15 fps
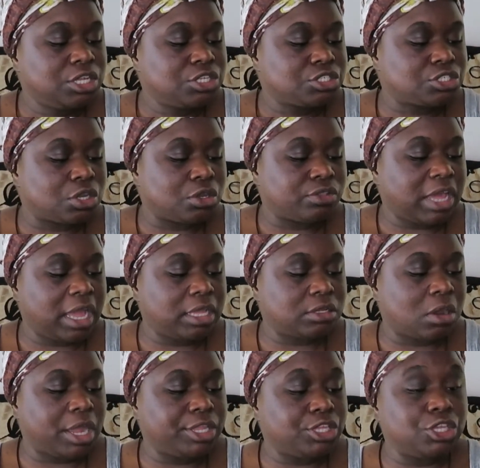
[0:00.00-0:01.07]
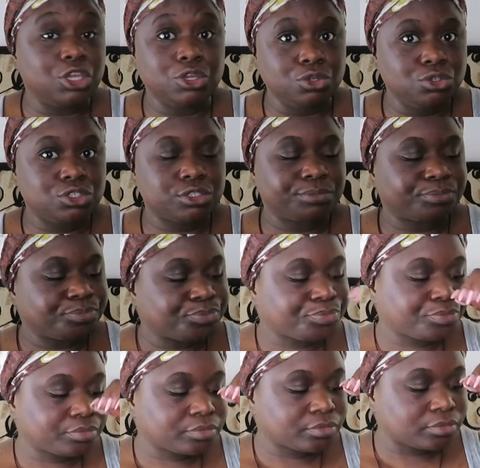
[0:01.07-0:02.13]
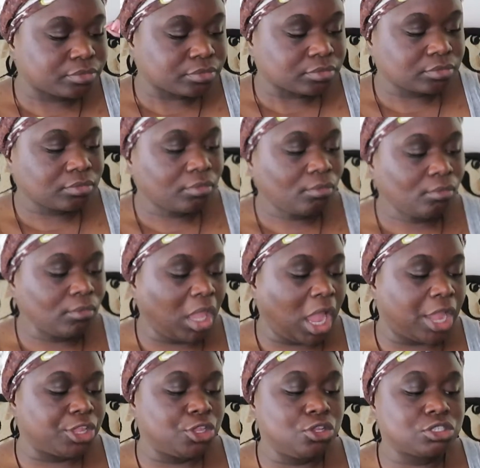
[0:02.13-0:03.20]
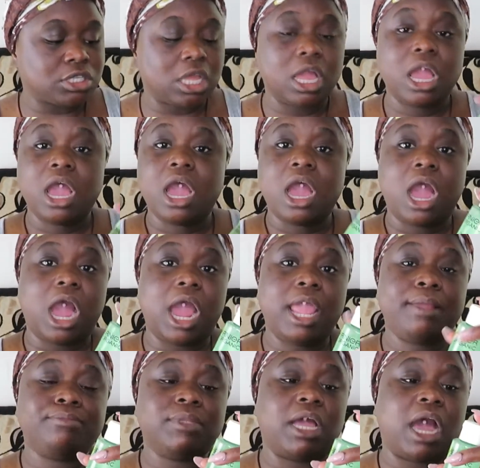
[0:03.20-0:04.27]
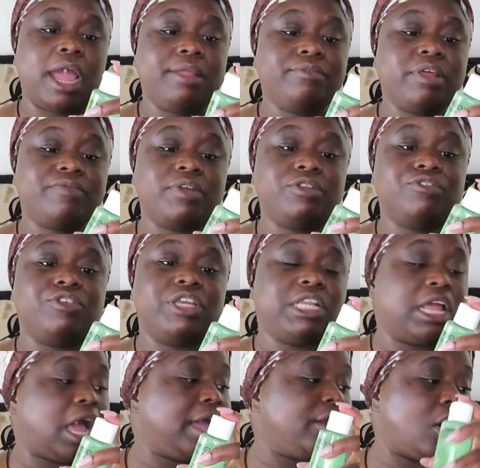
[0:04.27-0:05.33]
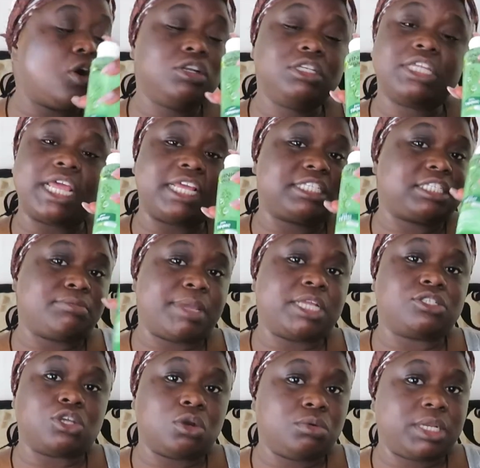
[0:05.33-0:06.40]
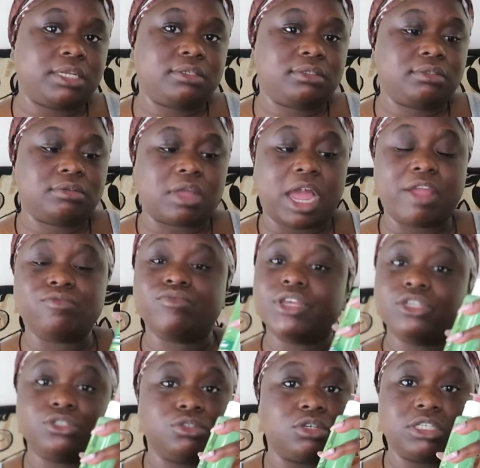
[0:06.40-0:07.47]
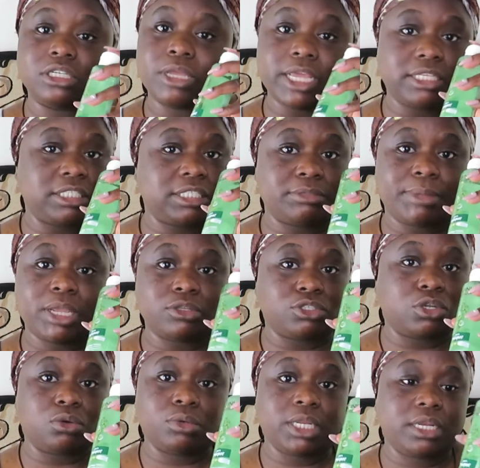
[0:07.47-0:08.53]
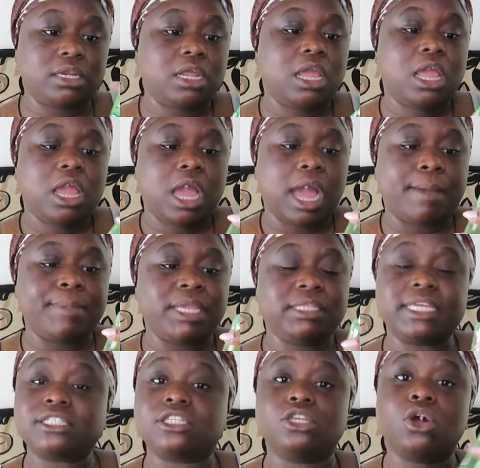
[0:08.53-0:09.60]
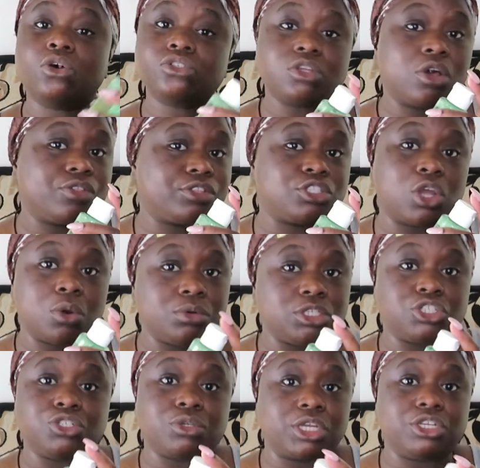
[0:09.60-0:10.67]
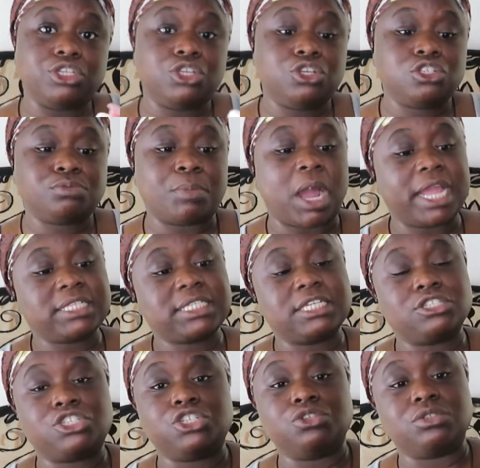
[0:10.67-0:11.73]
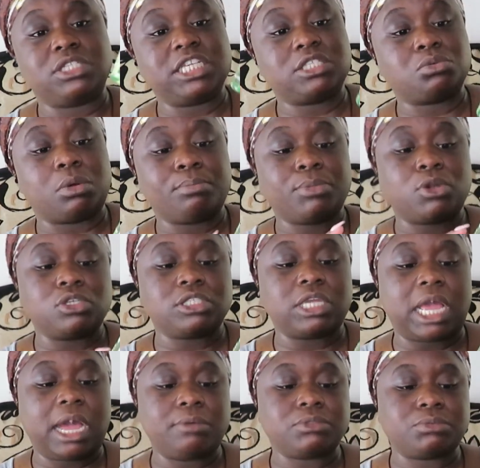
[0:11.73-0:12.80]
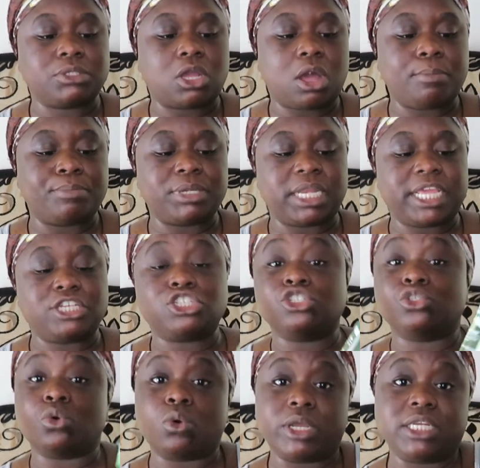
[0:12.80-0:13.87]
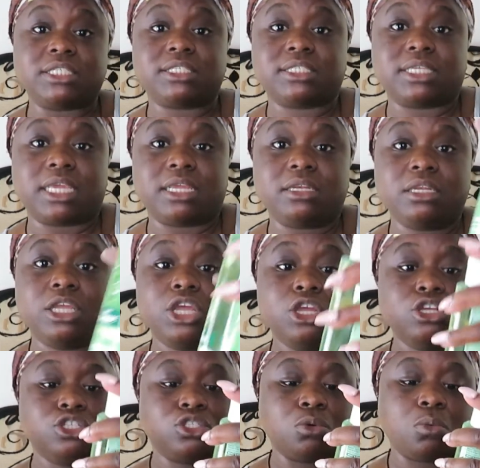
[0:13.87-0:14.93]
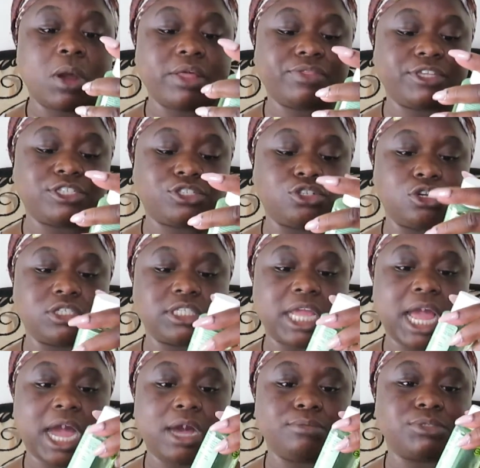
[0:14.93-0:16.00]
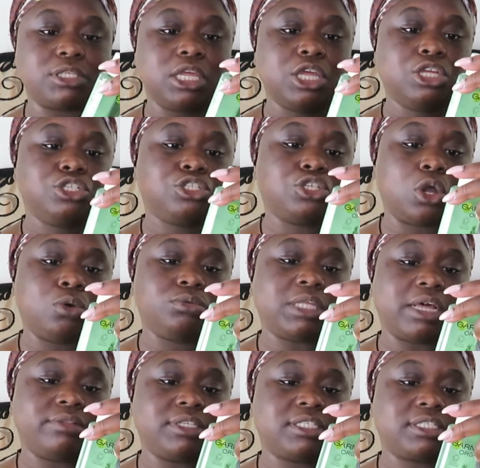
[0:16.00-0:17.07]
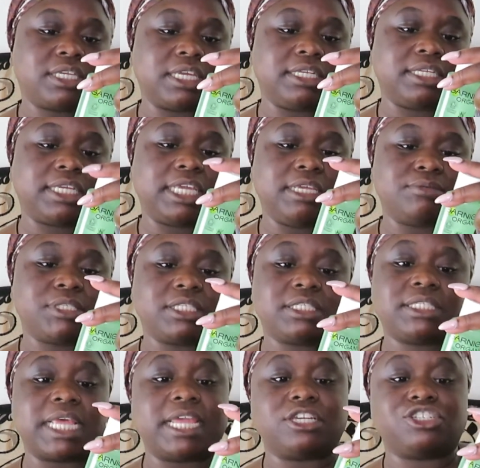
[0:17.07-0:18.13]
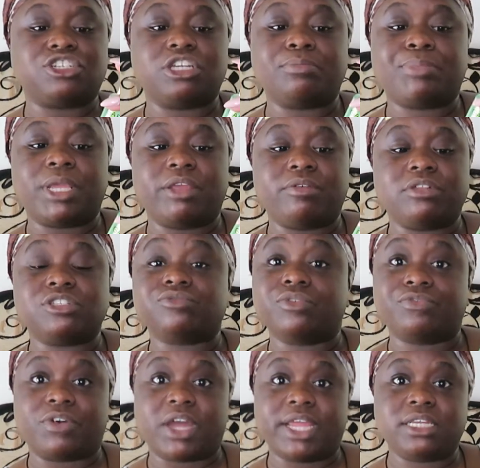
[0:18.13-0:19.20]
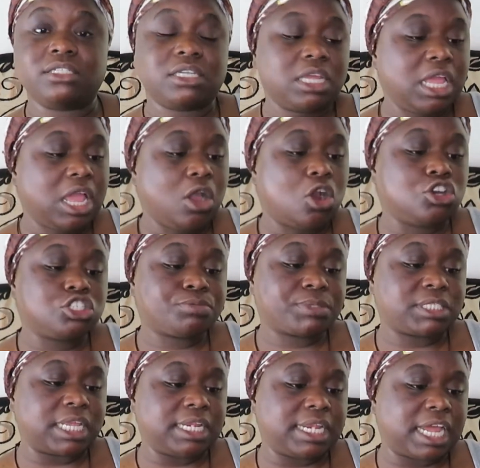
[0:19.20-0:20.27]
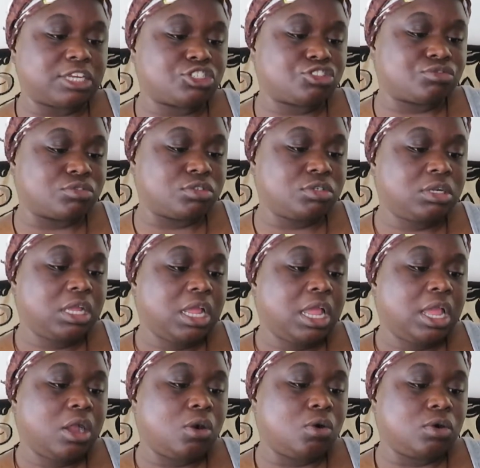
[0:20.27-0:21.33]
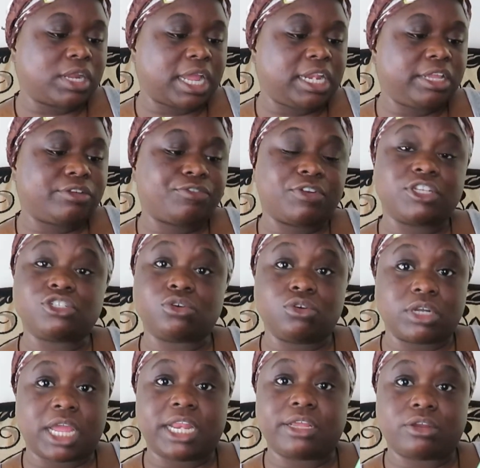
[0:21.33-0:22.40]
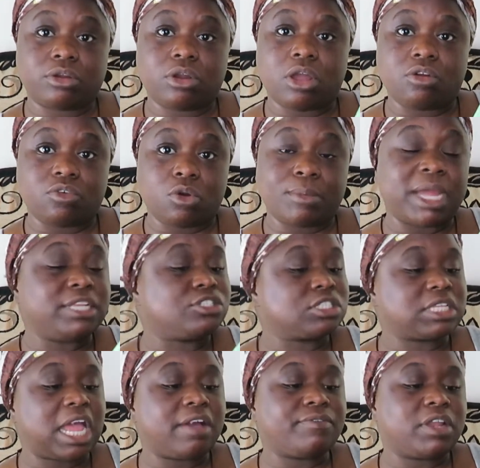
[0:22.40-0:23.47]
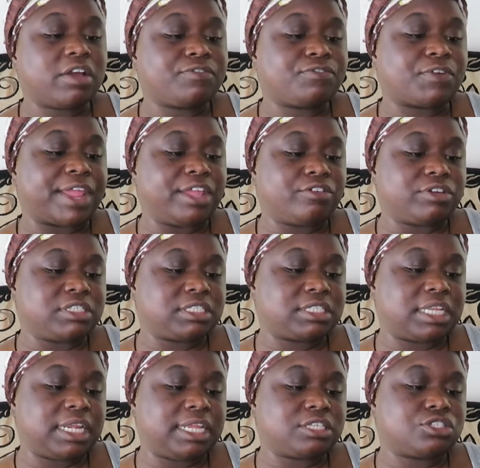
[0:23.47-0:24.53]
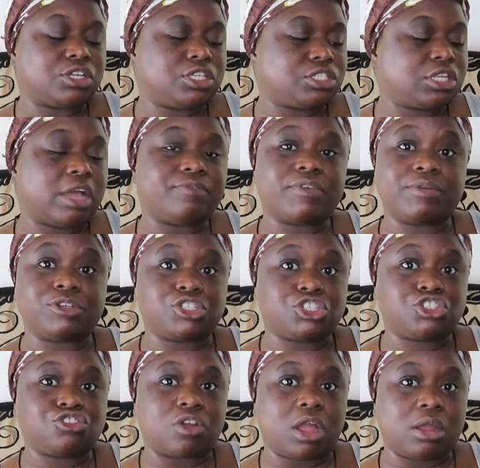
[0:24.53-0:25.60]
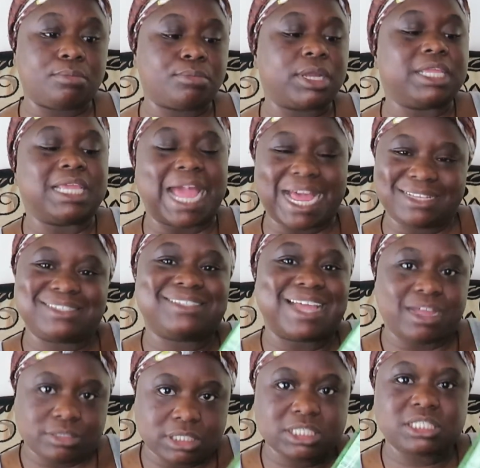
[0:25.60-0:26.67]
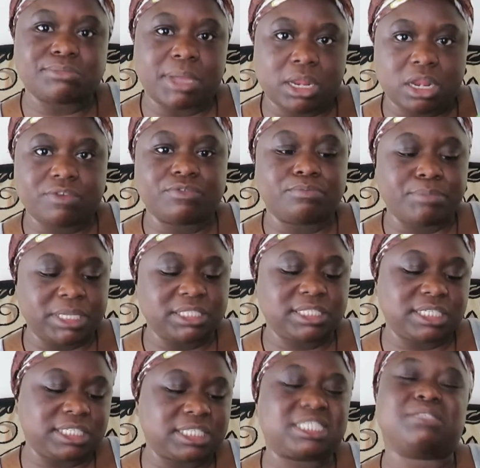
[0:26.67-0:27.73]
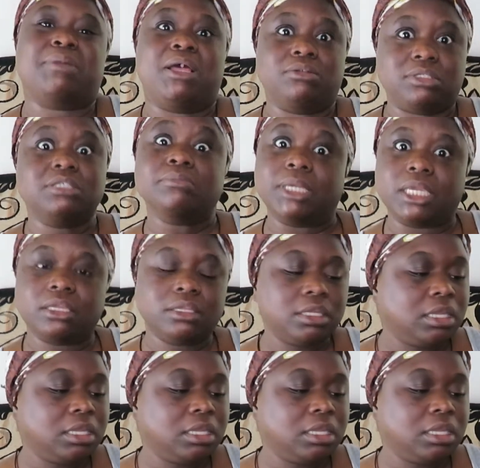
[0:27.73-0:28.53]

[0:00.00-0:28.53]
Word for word: So that I use. I use. I am. I never it. I underestimate toning. I really do underestimate toning. I mean, there's loads of other toners you can use, but I tend to use this one because it helps with combination to oily skin. So what this does, it helps tone down the skin, keeps its texture and appearance refined, 100% natural, organic, fresh organic aroma. It doesn't have a lot of fragrance in it, so it's not very strong, but it has that smell of minty smell to me.